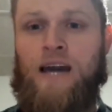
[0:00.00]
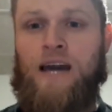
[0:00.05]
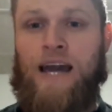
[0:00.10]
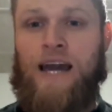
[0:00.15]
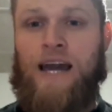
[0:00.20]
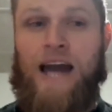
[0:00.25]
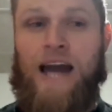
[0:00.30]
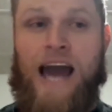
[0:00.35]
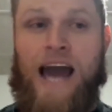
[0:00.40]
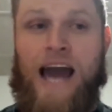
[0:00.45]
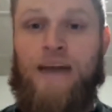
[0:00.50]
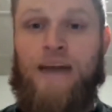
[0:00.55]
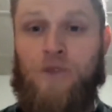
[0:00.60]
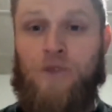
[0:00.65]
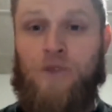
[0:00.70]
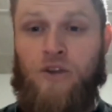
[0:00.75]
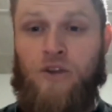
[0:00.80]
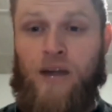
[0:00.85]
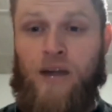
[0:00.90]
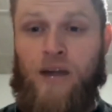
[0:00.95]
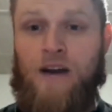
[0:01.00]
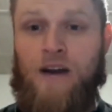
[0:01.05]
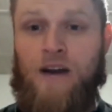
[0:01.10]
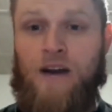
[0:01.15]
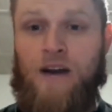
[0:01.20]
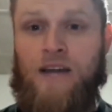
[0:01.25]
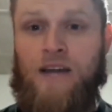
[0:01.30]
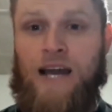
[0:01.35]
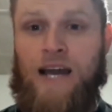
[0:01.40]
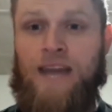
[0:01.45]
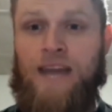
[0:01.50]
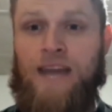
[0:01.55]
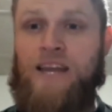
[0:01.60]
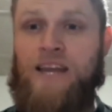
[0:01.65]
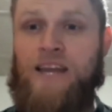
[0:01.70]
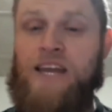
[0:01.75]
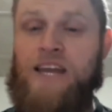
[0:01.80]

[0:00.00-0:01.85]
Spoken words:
and I had him on the ground, and then